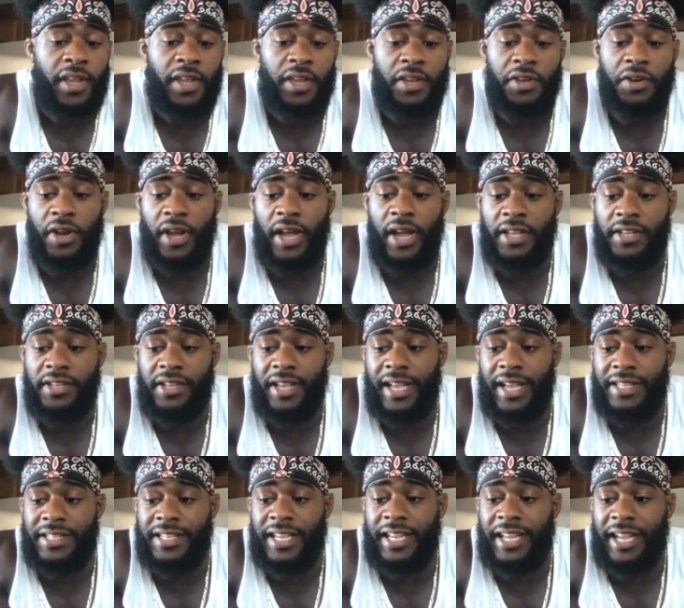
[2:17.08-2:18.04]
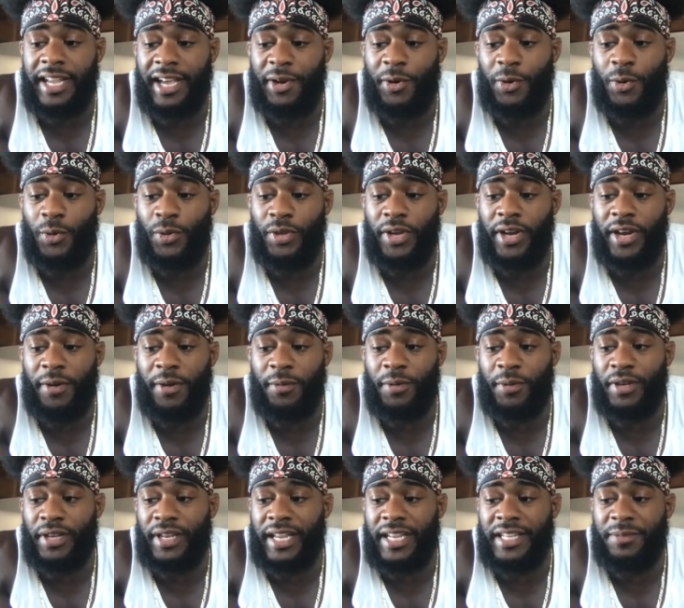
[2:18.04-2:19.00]
as I got older, I
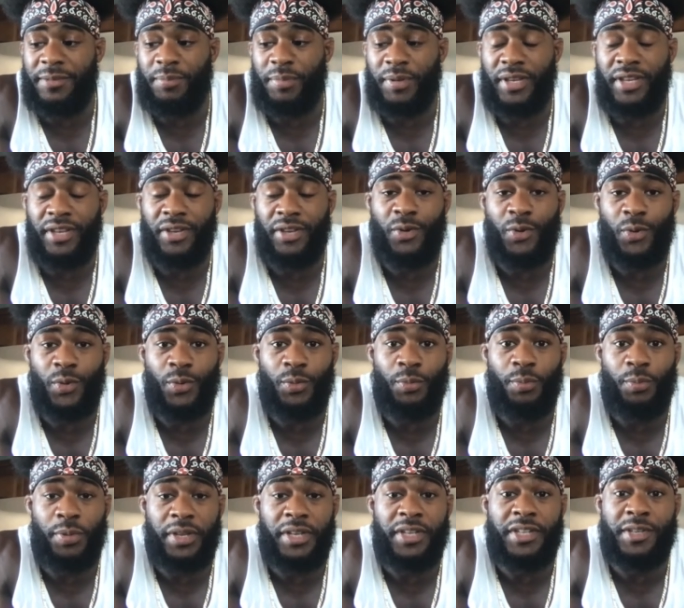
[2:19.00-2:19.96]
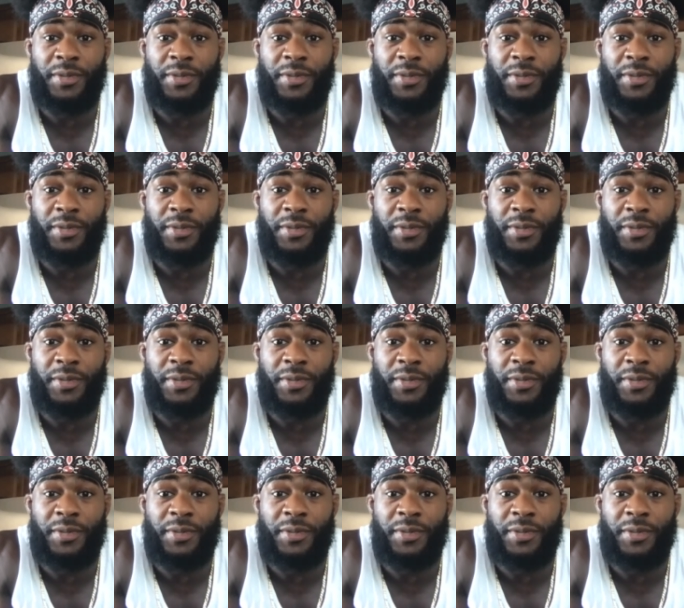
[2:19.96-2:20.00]
realized being